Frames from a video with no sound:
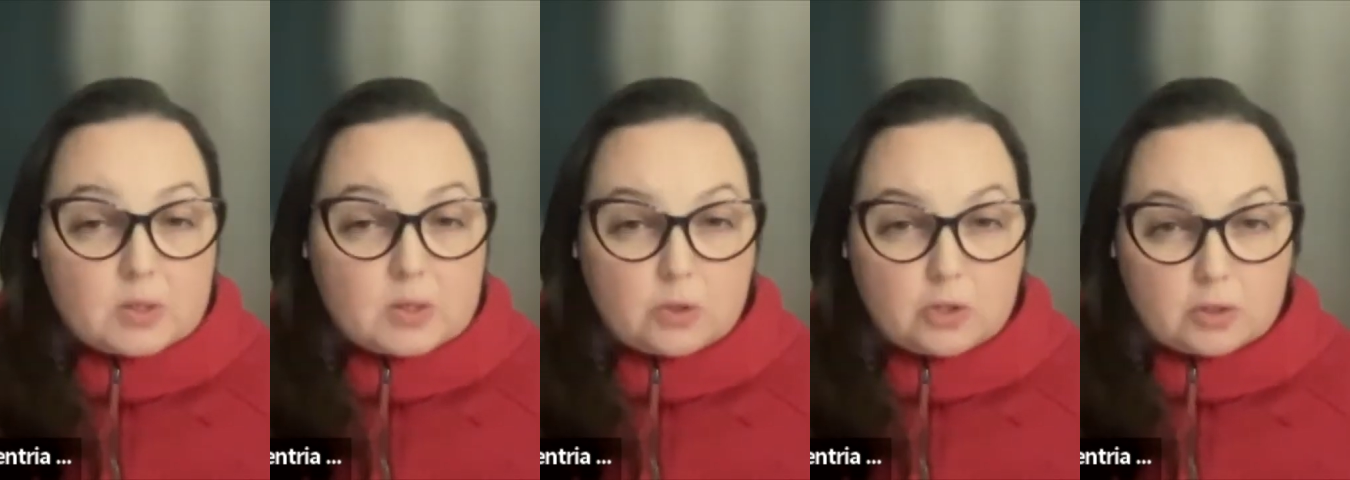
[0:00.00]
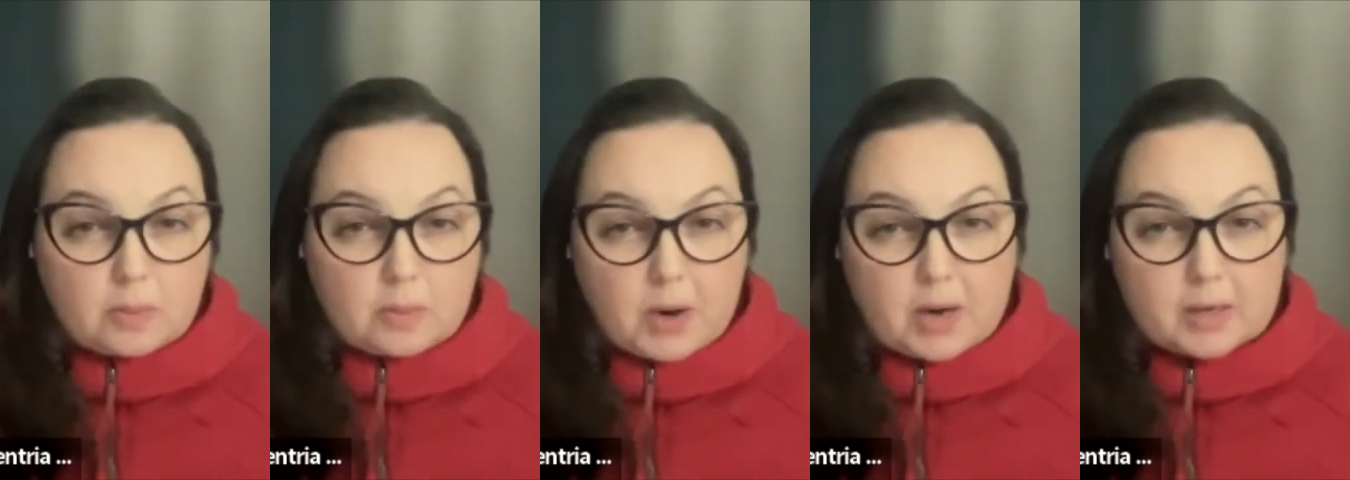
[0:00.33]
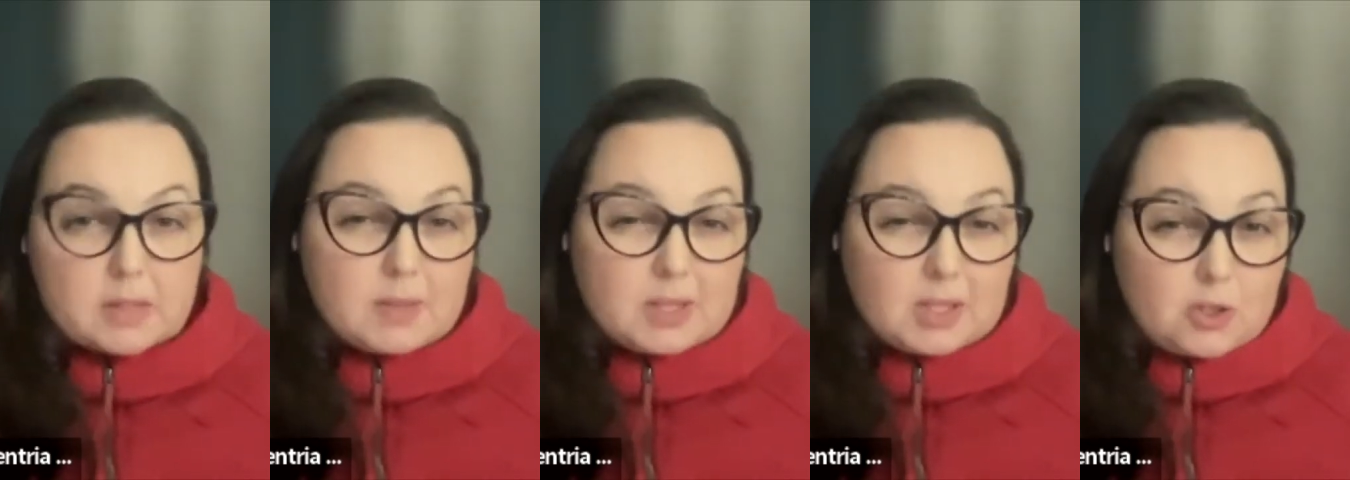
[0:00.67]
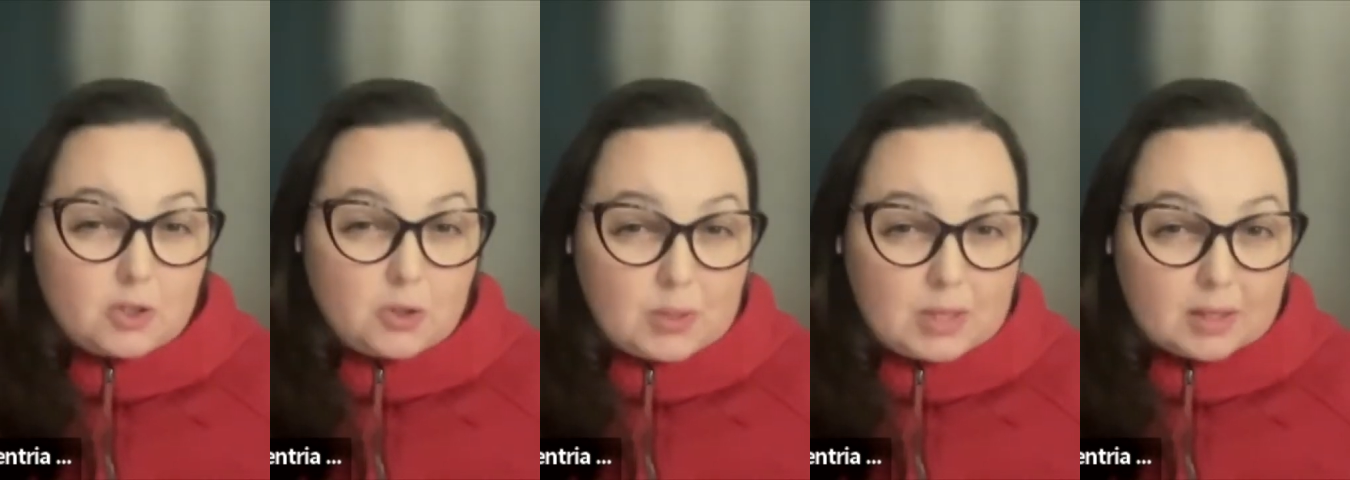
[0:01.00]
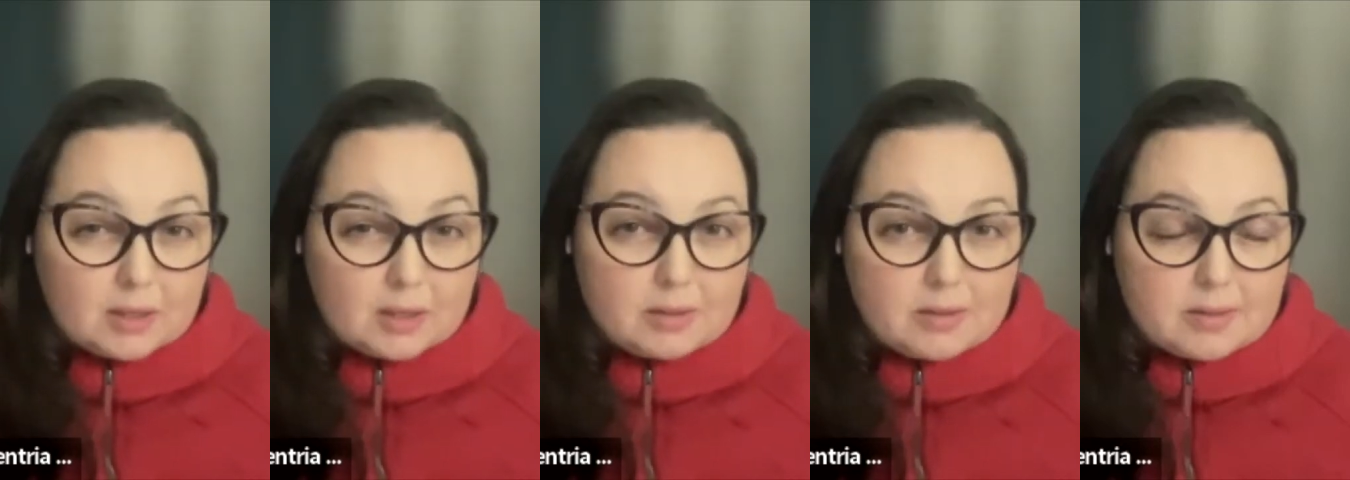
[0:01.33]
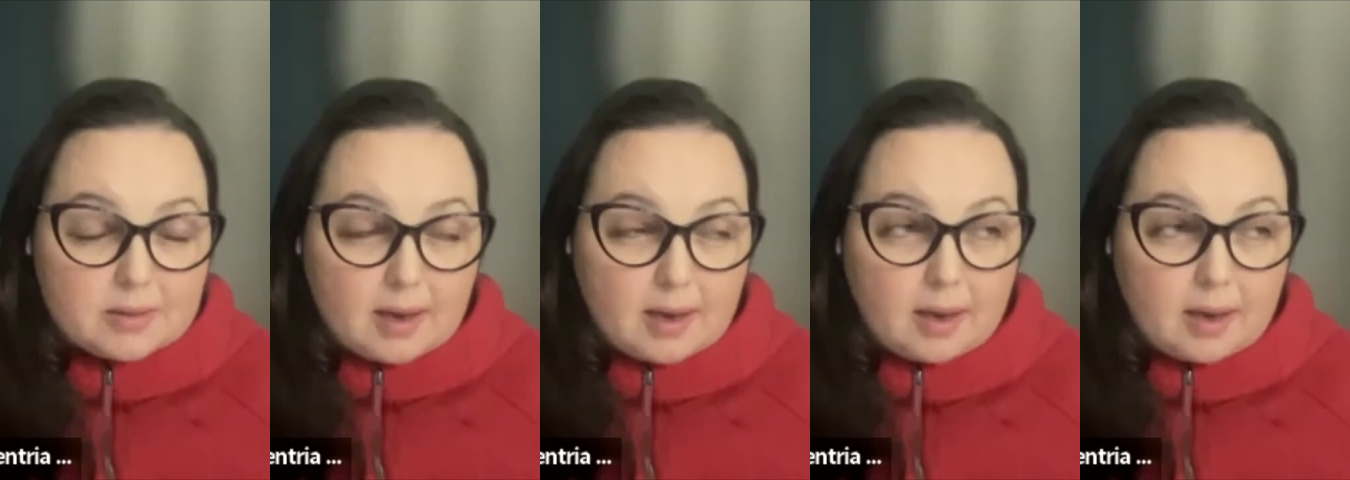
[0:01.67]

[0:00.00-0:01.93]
usually approximately 2 years,